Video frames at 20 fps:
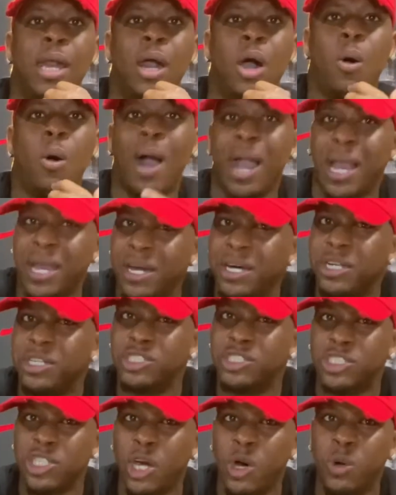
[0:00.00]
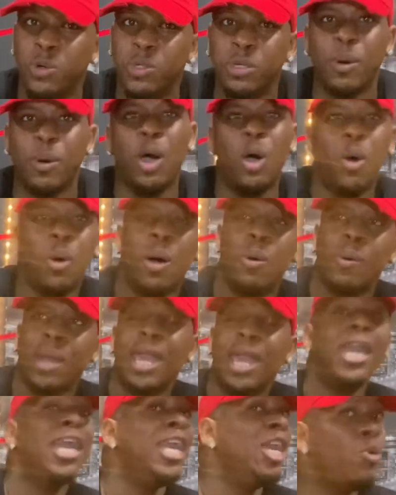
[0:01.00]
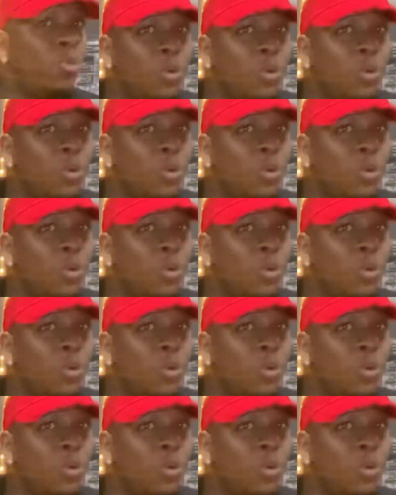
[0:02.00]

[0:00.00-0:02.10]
Oh, I could have showed him. Oh, okay. He